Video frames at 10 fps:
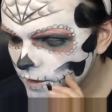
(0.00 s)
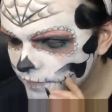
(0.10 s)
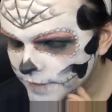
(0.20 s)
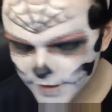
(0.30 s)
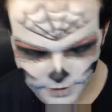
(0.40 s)

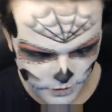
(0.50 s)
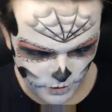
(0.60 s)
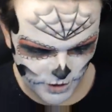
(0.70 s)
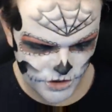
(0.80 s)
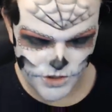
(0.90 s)
And
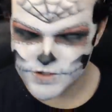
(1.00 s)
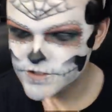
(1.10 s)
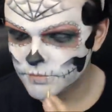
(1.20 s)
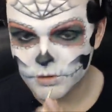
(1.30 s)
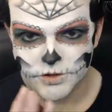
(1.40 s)
then I
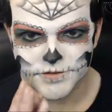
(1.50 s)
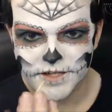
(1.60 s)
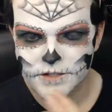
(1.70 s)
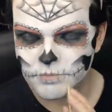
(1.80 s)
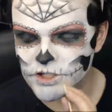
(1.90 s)
just, I'll probably use
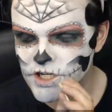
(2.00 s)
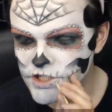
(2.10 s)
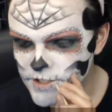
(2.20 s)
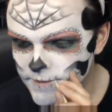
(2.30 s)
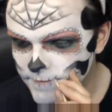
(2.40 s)
the end of the brush
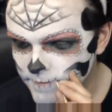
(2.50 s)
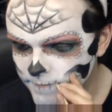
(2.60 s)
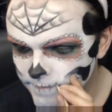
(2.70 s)
actually, and